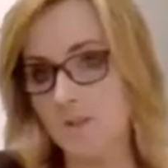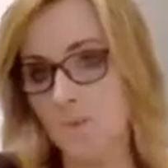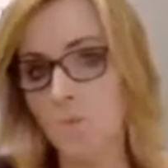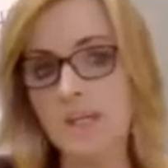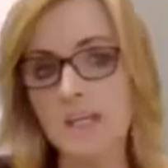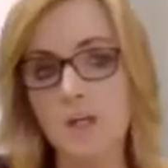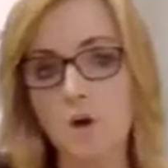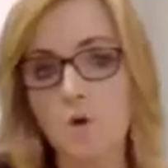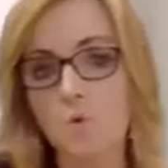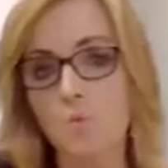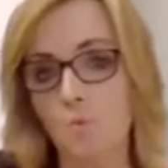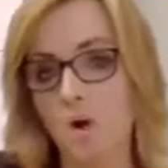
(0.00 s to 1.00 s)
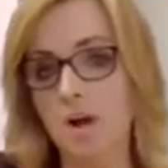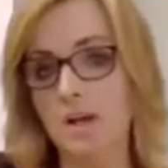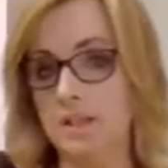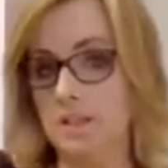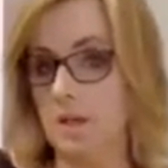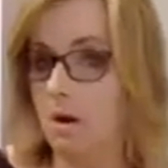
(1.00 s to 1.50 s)
we don't
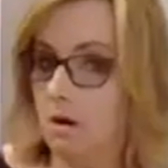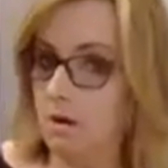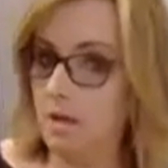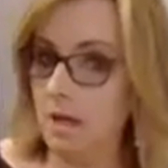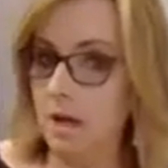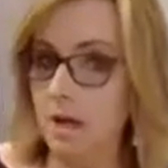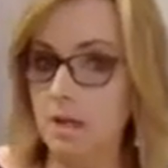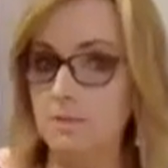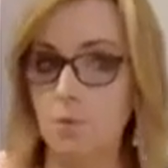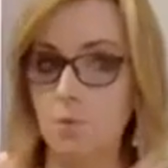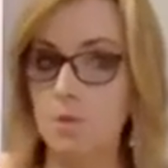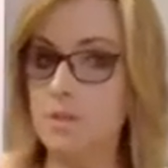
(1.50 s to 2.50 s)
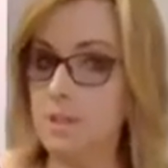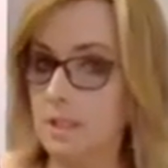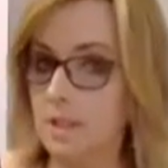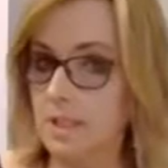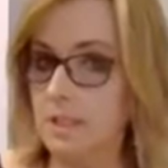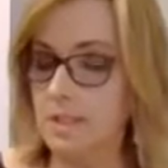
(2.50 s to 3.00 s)
want to archive or
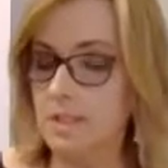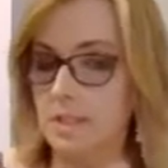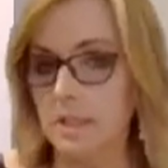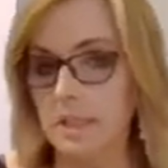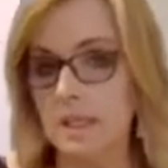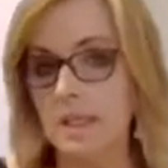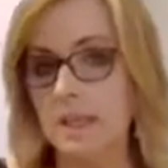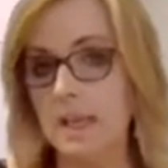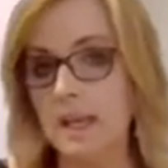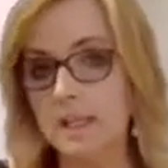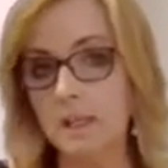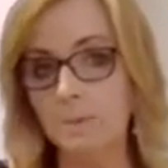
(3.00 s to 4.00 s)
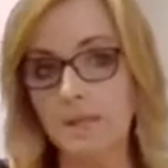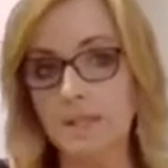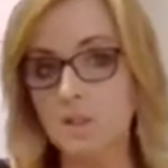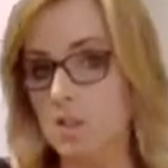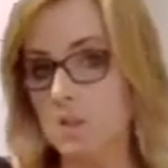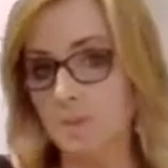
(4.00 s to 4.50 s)
delete anybody
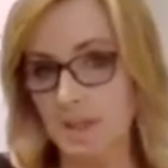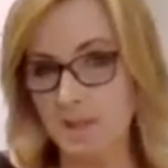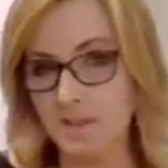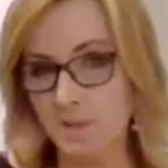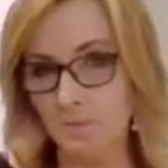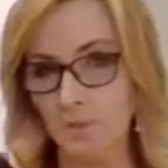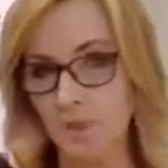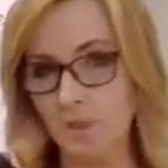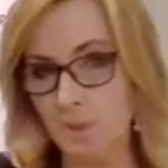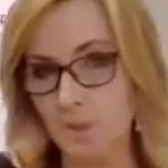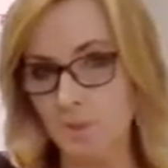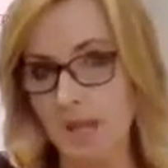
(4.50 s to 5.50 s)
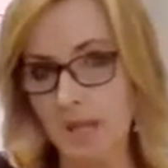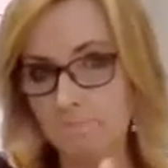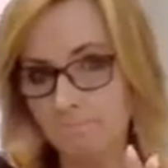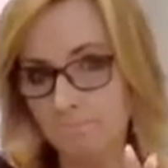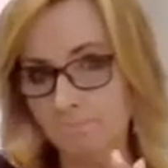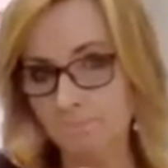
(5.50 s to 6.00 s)
just because the phone number's bad,
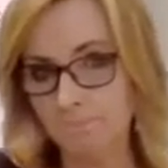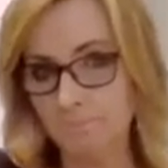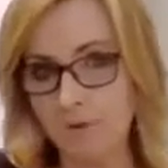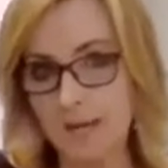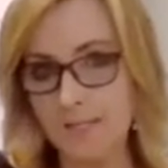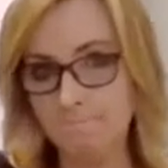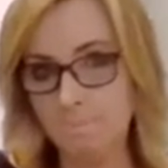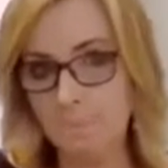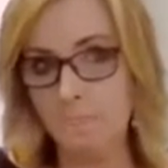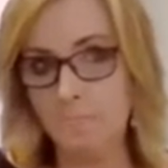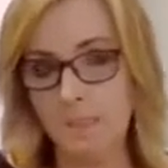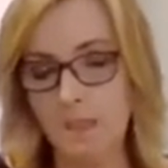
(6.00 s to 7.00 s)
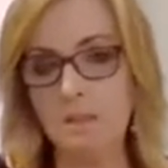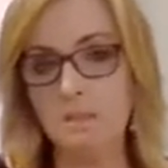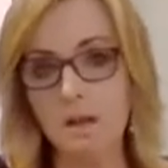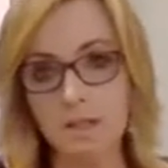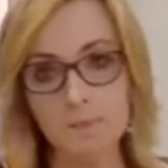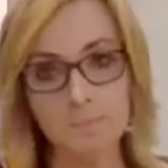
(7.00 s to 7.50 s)
right? A
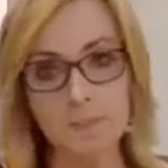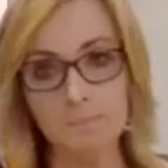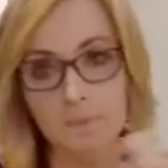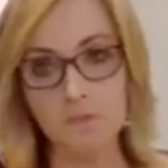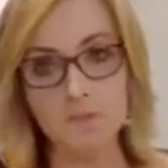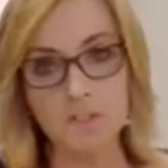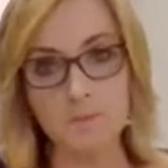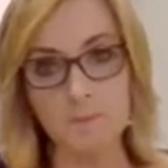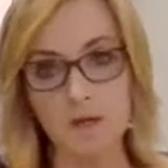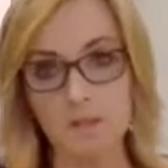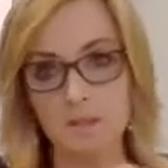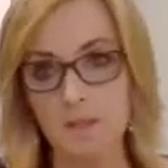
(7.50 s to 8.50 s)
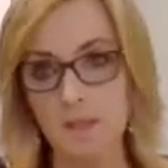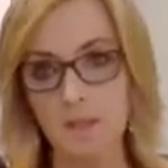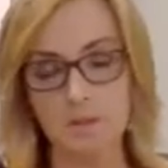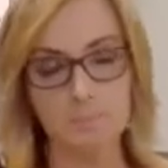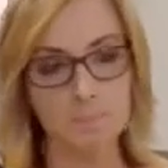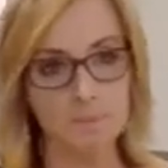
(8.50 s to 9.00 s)
lot of people are smart. They
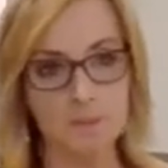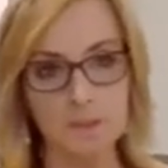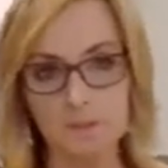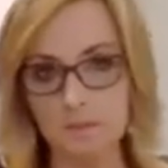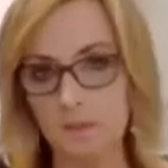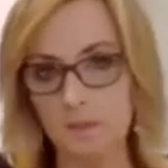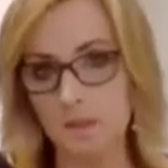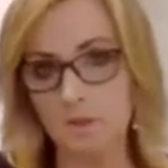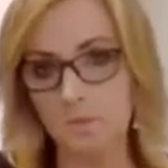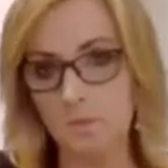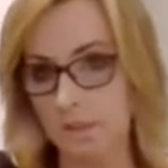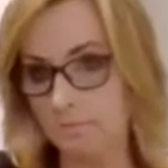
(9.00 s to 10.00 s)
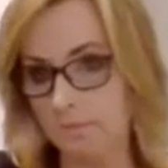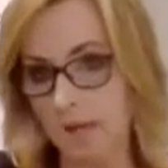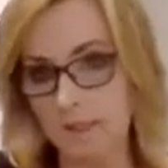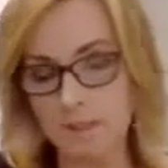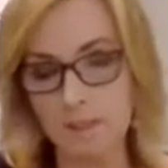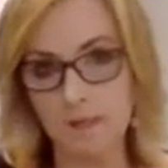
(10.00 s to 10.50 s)
input,
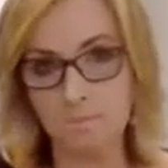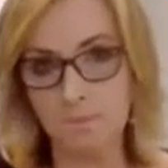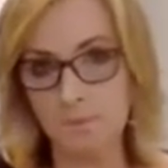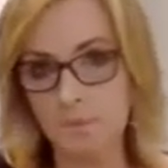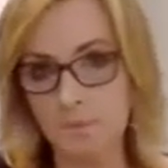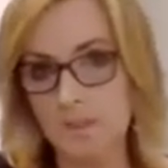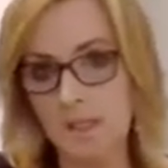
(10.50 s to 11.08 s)
invalid numbers,